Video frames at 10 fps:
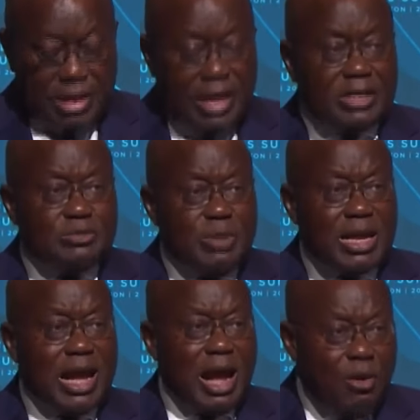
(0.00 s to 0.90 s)
Let us
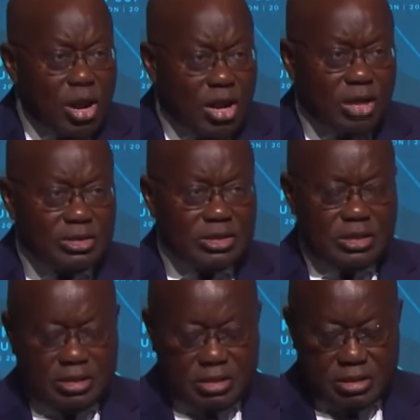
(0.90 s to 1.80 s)
make our
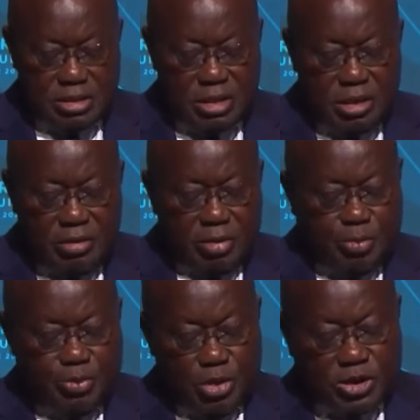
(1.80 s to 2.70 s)
continent
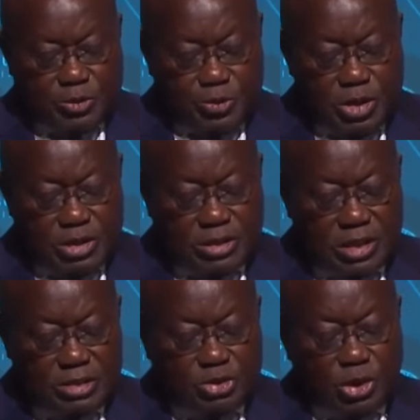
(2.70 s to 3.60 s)
the
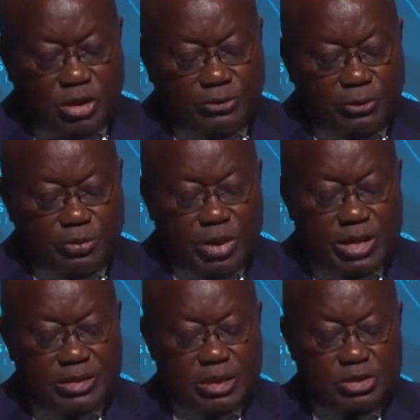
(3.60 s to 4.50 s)
prosperous and joyful
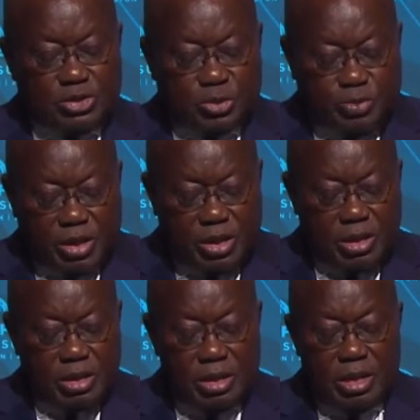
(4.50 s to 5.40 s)
place it should
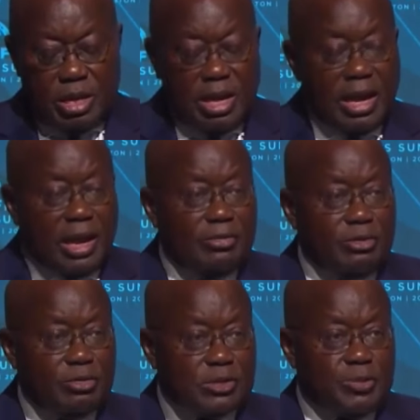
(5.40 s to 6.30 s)
be,
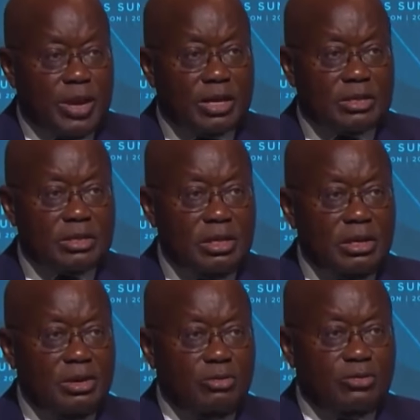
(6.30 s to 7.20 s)
and the respect
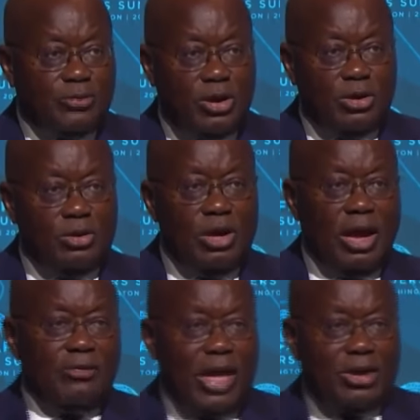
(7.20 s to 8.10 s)
would follow.
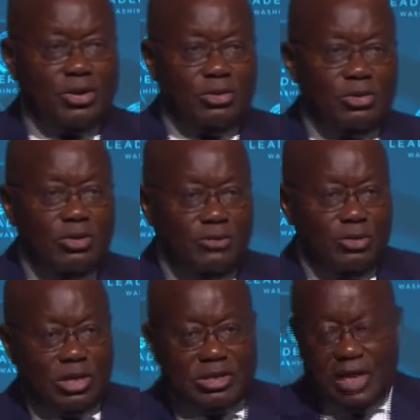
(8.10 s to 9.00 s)
I thank you
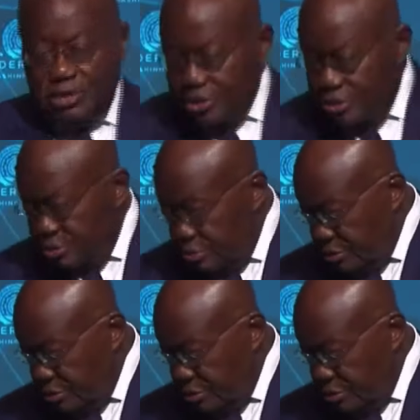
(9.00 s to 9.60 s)
for your attention.